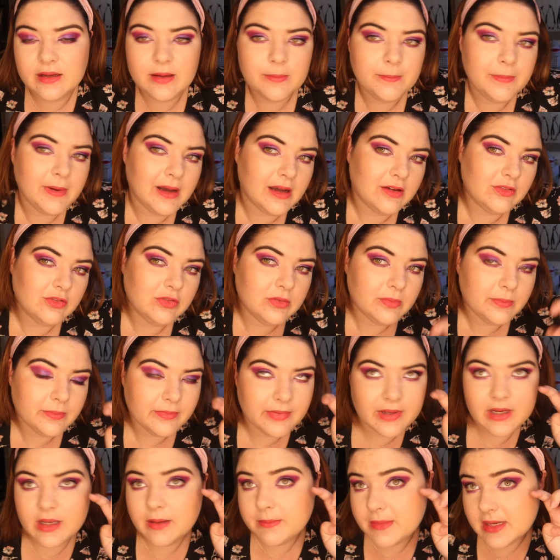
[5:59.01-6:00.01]
above,
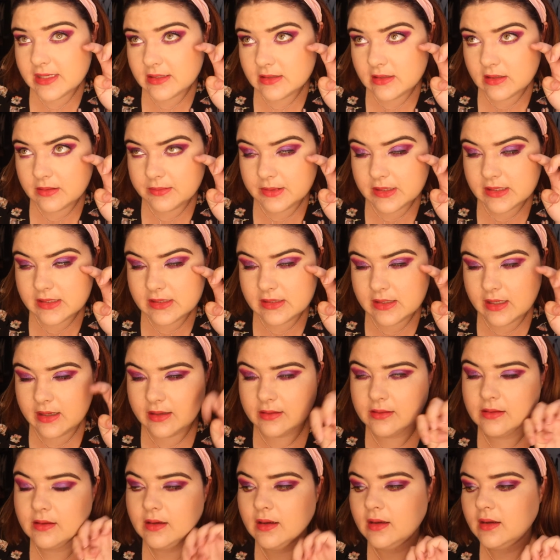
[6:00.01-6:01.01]
but I messed up this
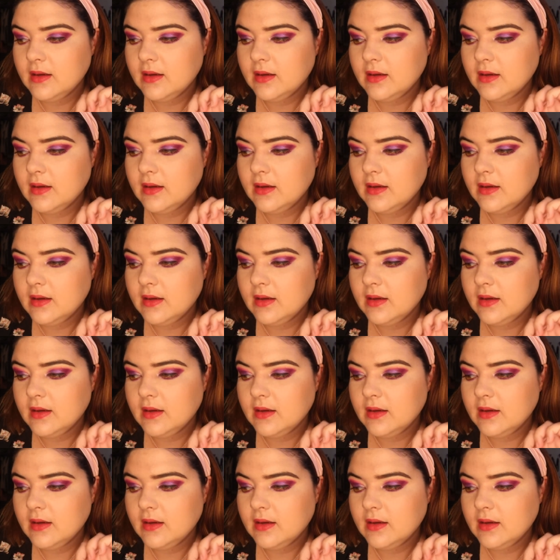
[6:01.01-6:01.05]
side.